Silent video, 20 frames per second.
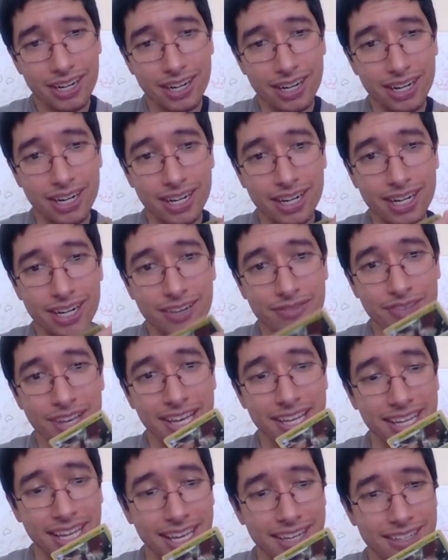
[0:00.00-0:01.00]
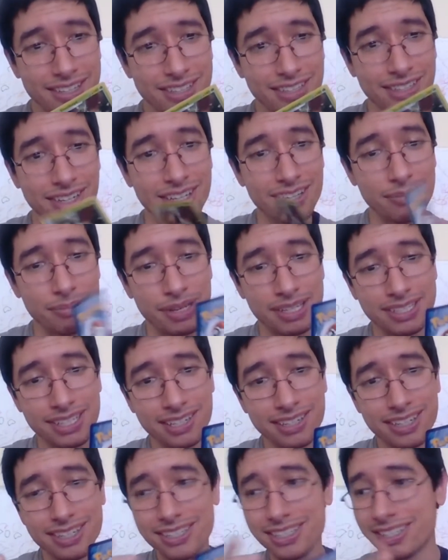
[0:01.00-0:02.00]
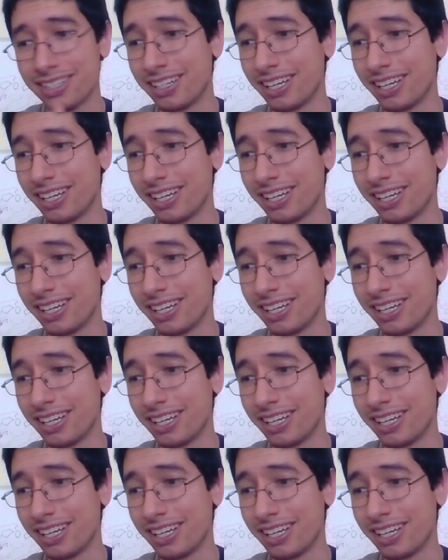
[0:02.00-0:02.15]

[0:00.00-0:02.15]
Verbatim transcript: Oh man, edges are not in the best condition.